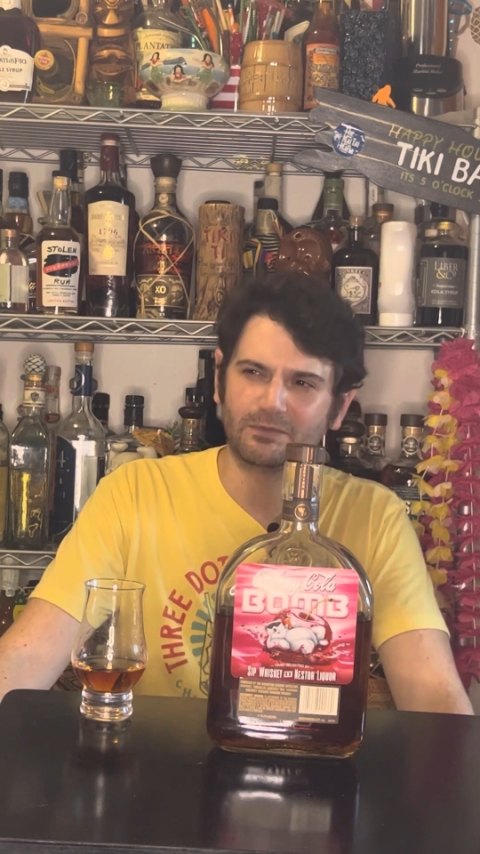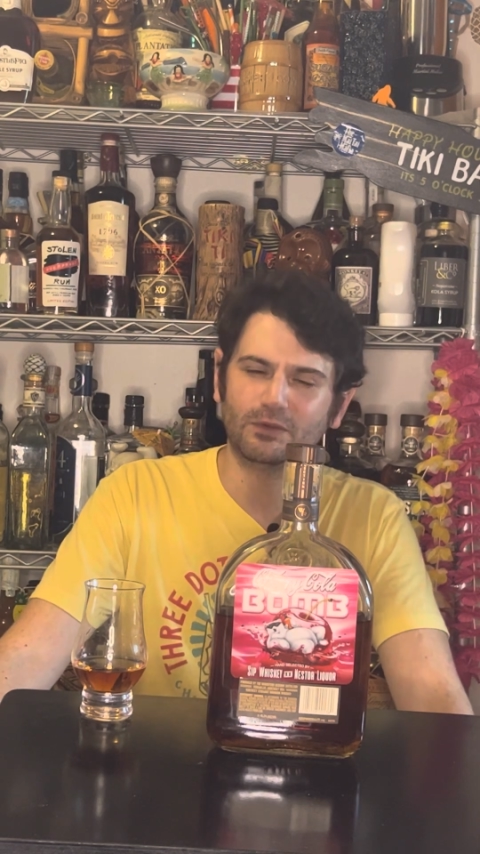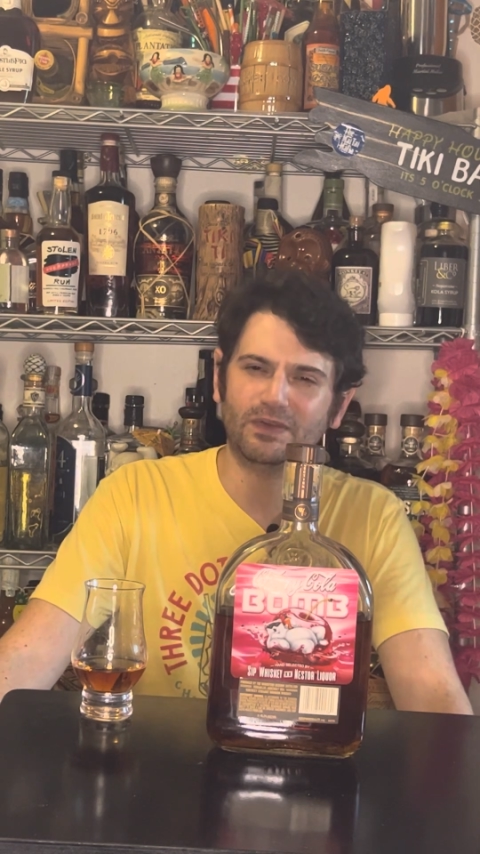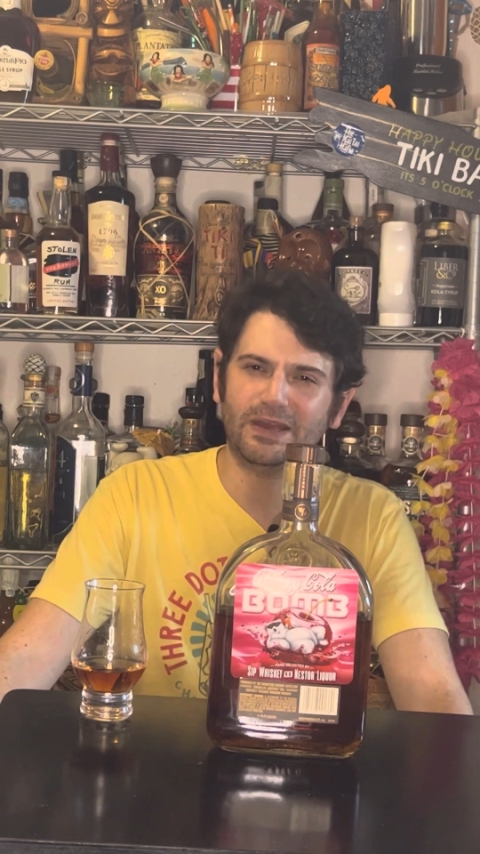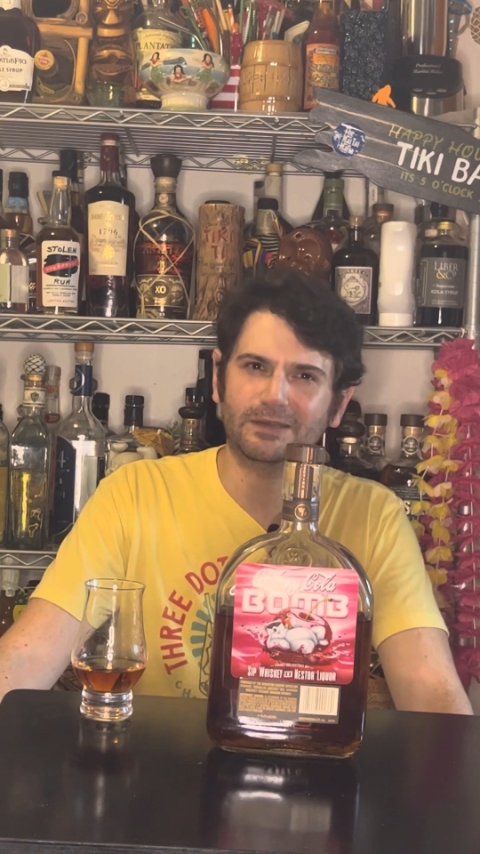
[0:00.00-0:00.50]

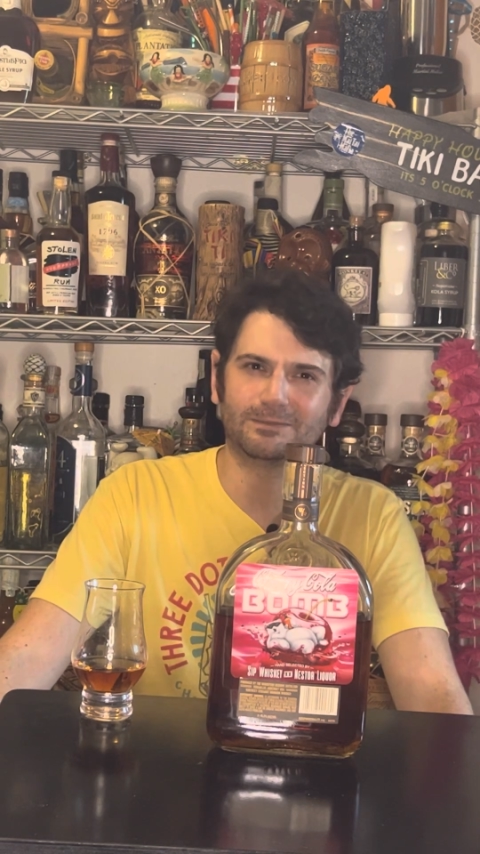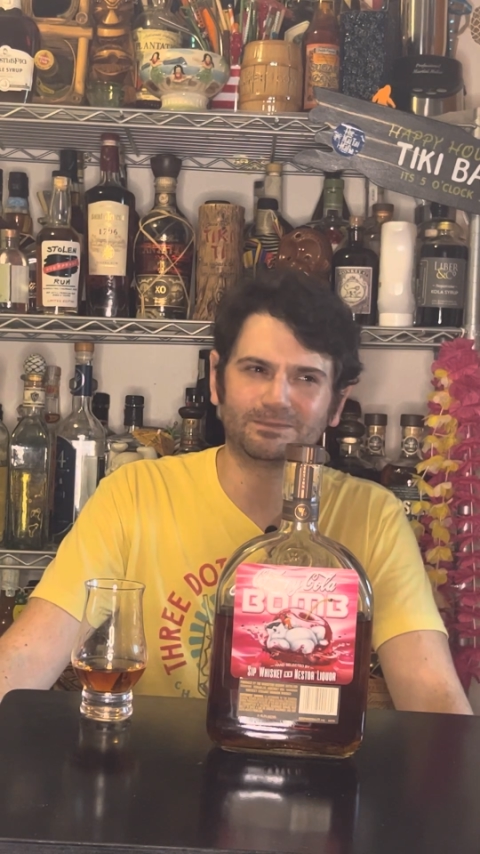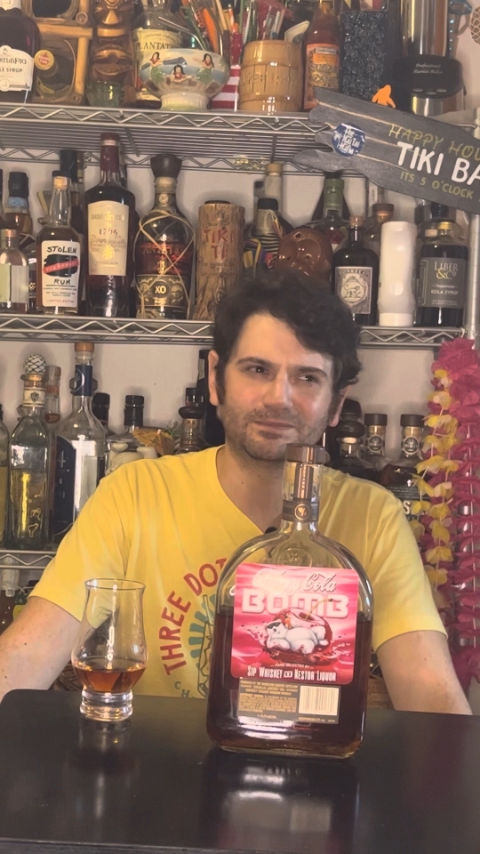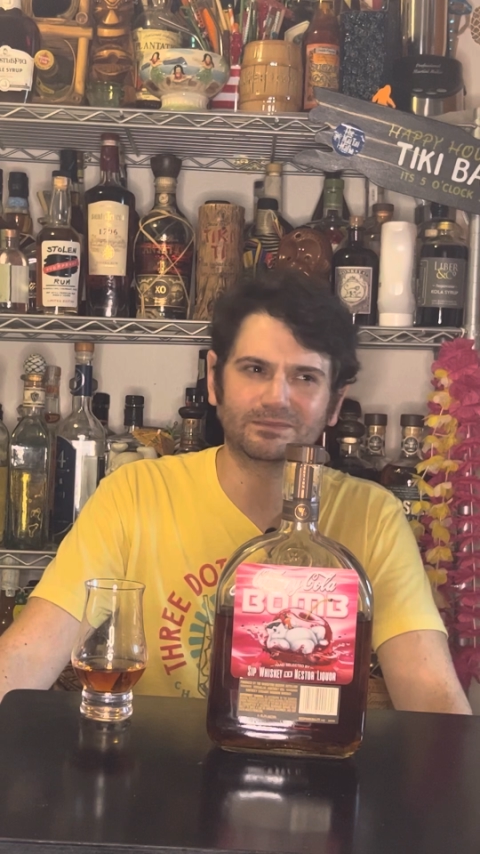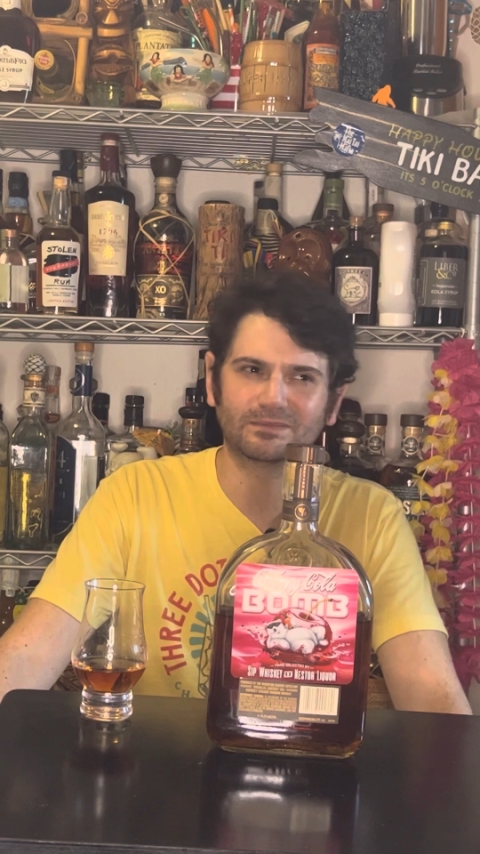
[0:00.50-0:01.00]
you've had
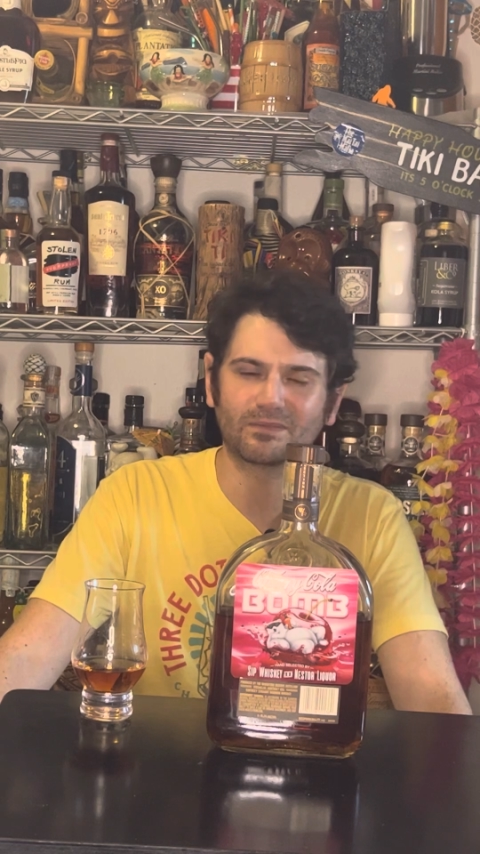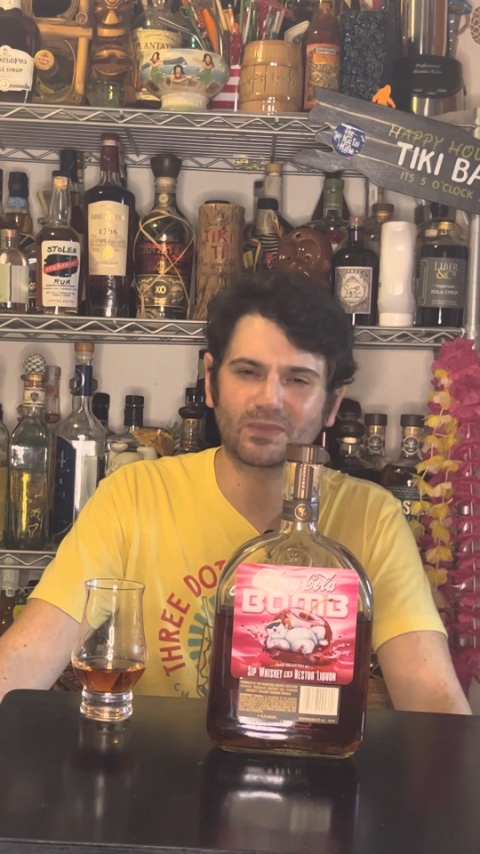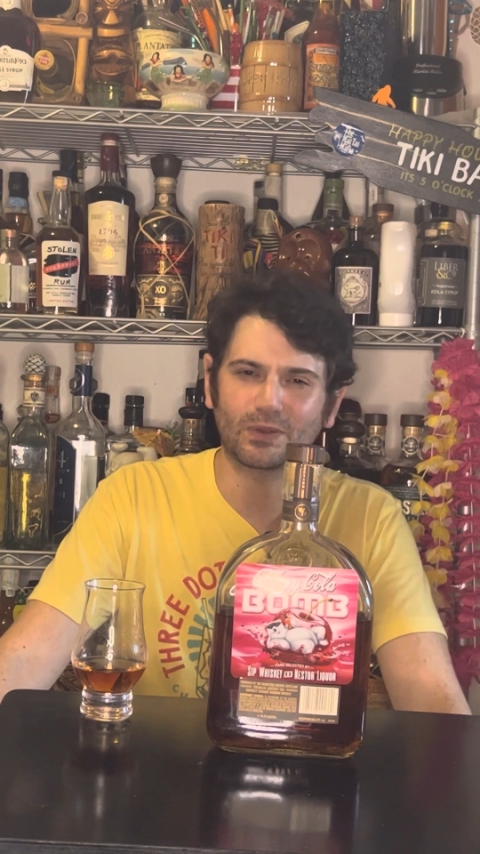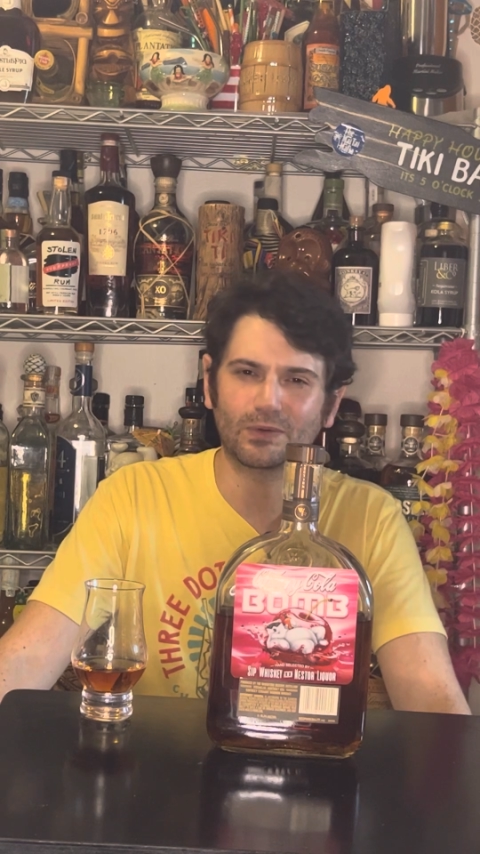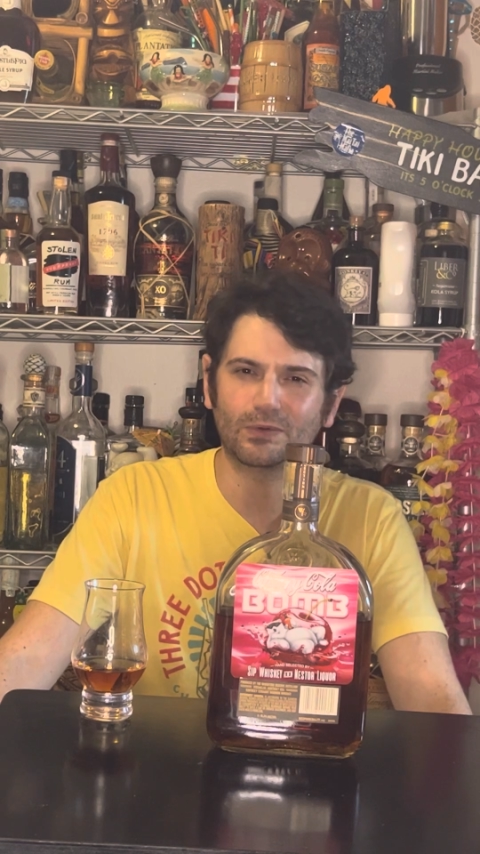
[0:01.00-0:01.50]

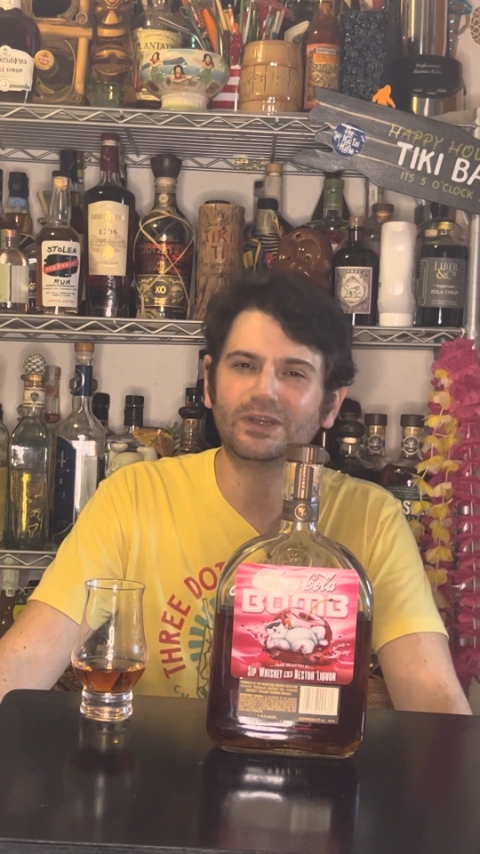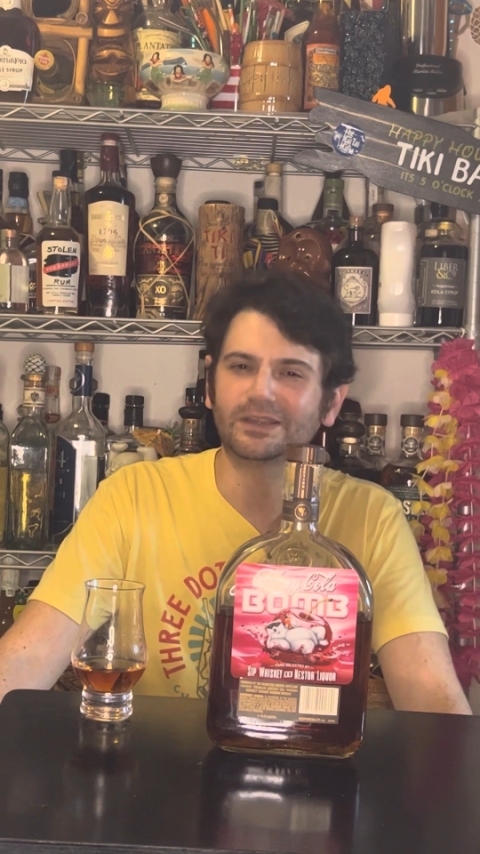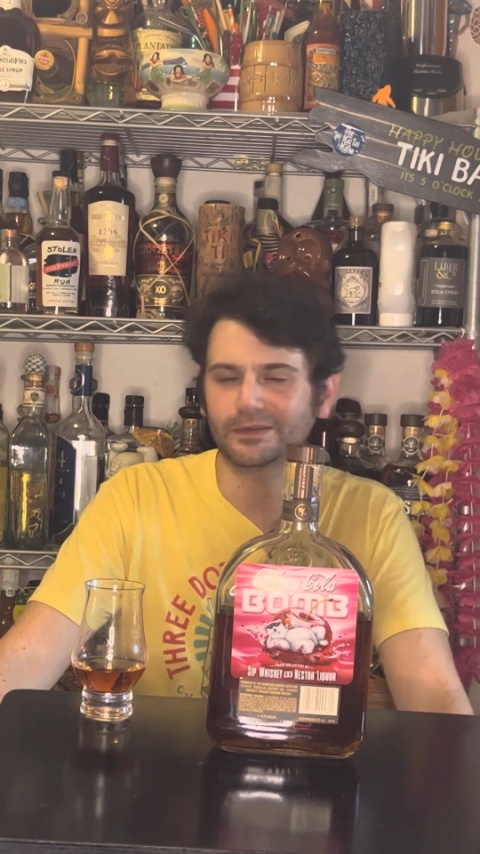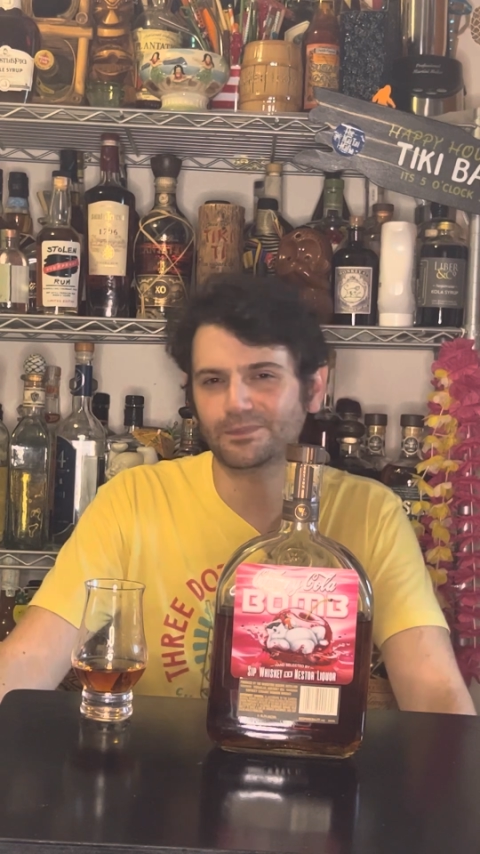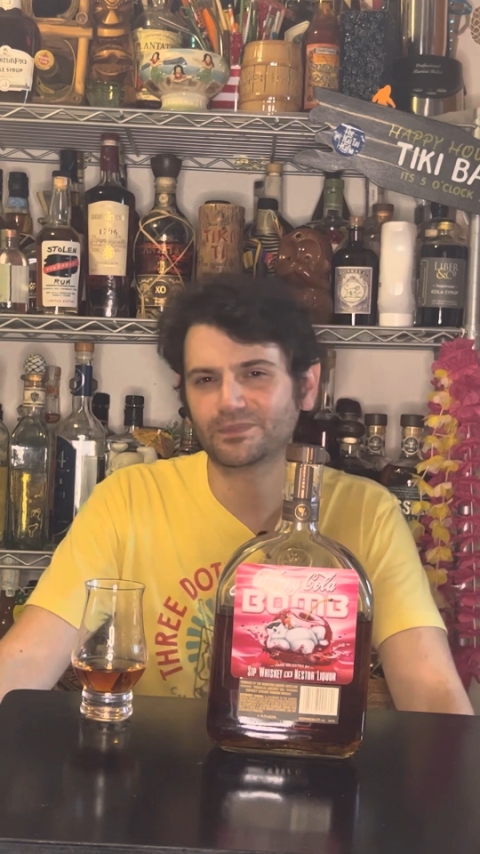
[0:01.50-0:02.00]

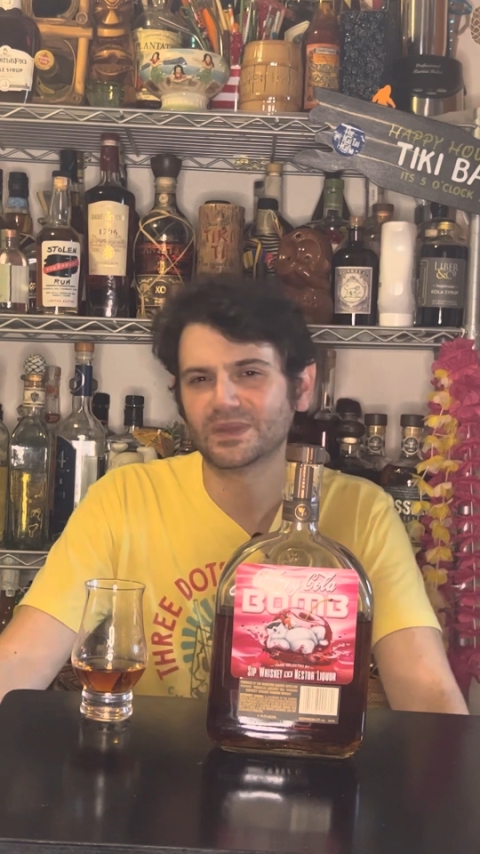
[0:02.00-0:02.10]
like a